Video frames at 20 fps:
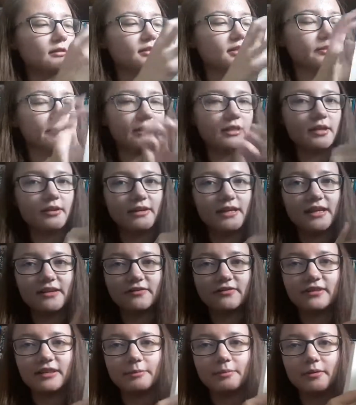There we go, can't
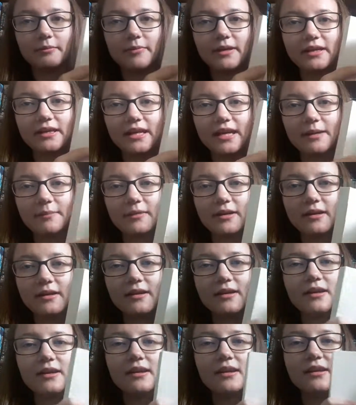flip on the camera.
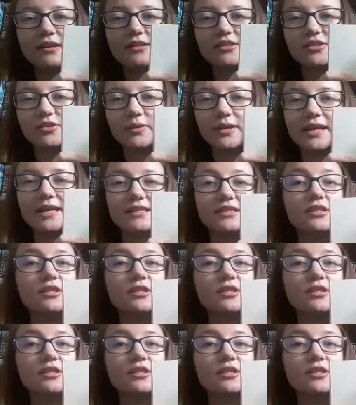So he has